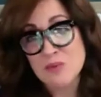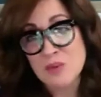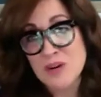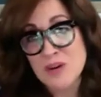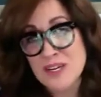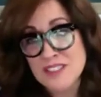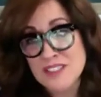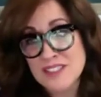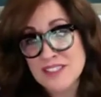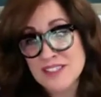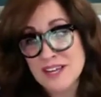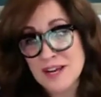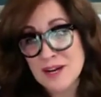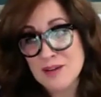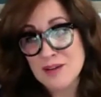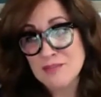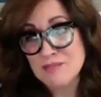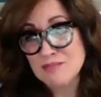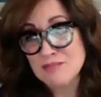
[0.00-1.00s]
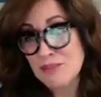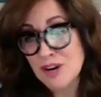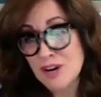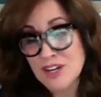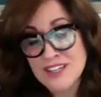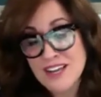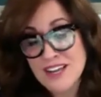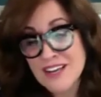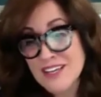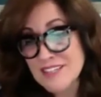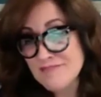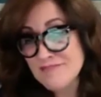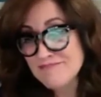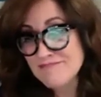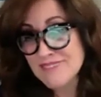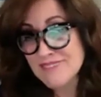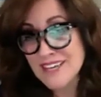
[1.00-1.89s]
was, bar none,